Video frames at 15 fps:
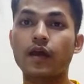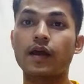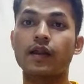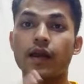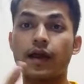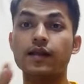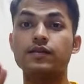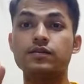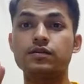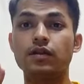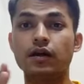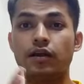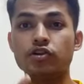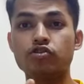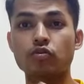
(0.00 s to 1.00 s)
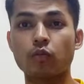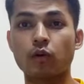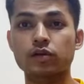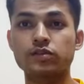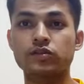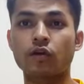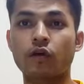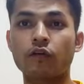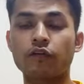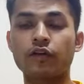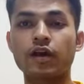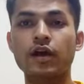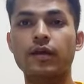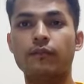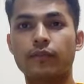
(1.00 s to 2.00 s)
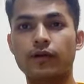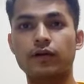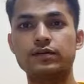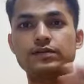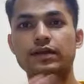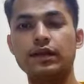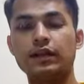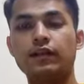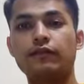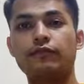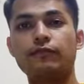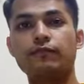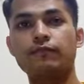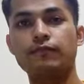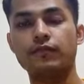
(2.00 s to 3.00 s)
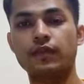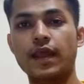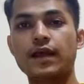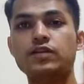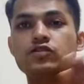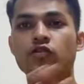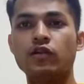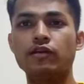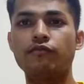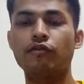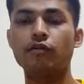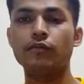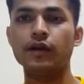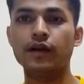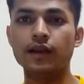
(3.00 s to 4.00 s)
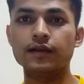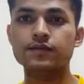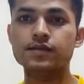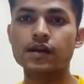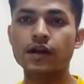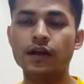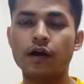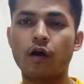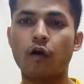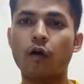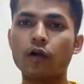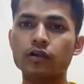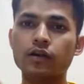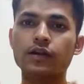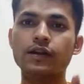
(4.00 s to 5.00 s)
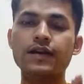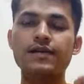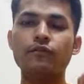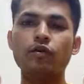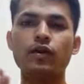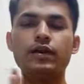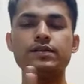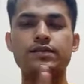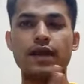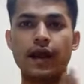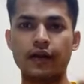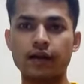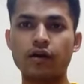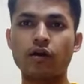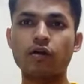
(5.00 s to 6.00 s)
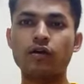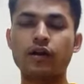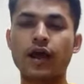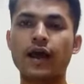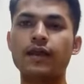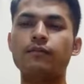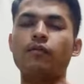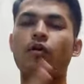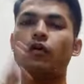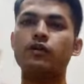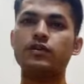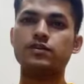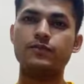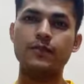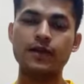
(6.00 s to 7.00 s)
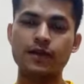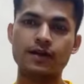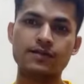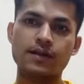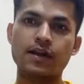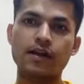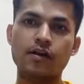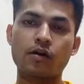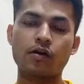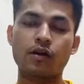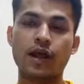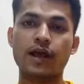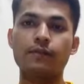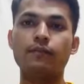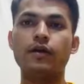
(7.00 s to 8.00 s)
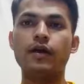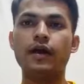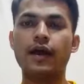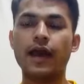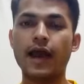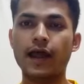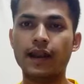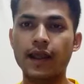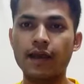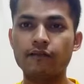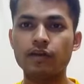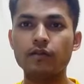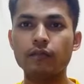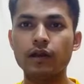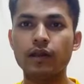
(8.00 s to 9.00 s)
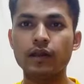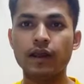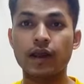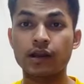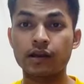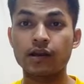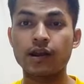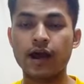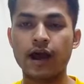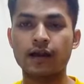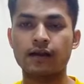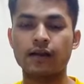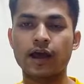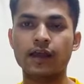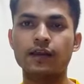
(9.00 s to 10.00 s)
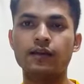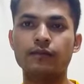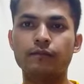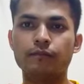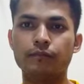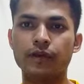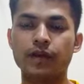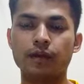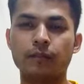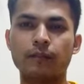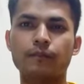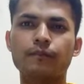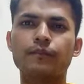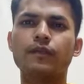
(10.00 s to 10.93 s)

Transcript: And hence the issue was solved, because in the next 3-4 meetings, all the TMODs ended on time, all the speakers ended on time, and every meeting ended at 9 p.m.